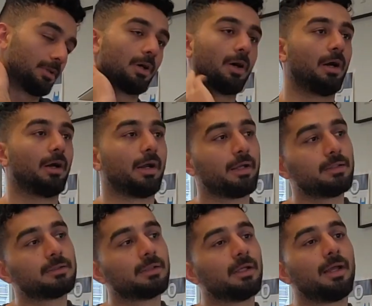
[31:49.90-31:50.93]
Alright.
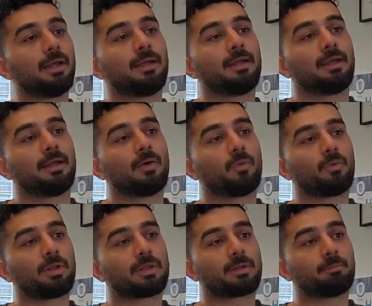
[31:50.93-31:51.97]

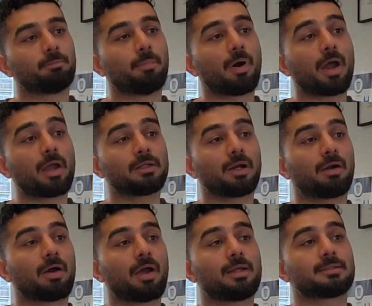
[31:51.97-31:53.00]
With
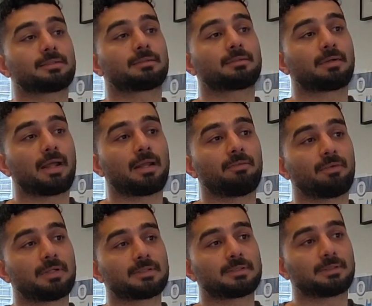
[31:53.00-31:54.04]
binarized
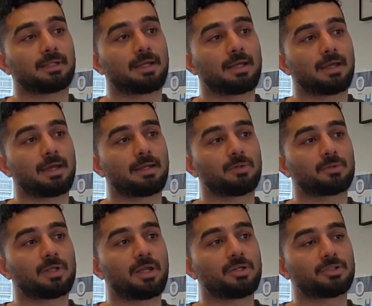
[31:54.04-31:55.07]
relevance
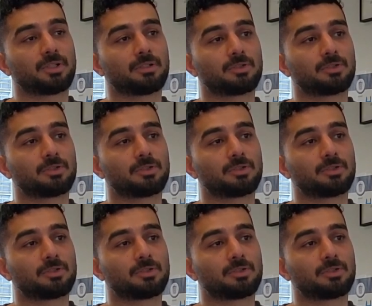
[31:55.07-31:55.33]
annotation.